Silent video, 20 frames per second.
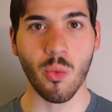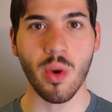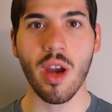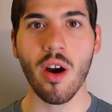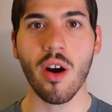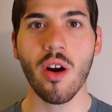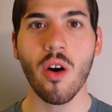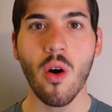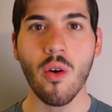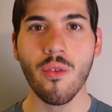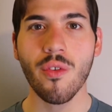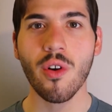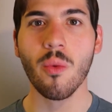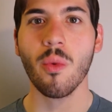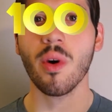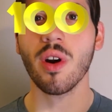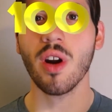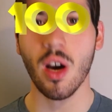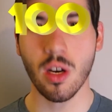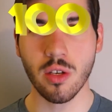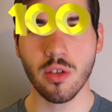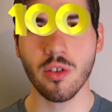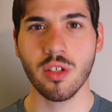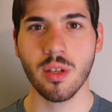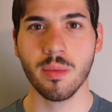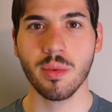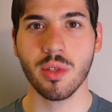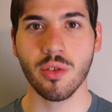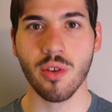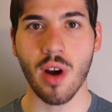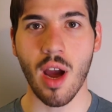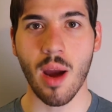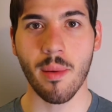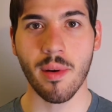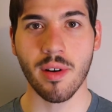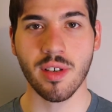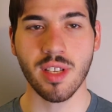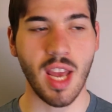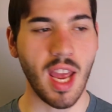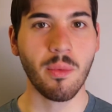We are over 100
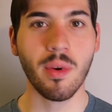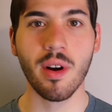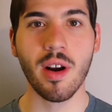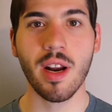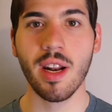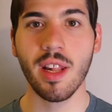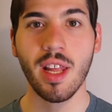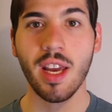subscribers. We're at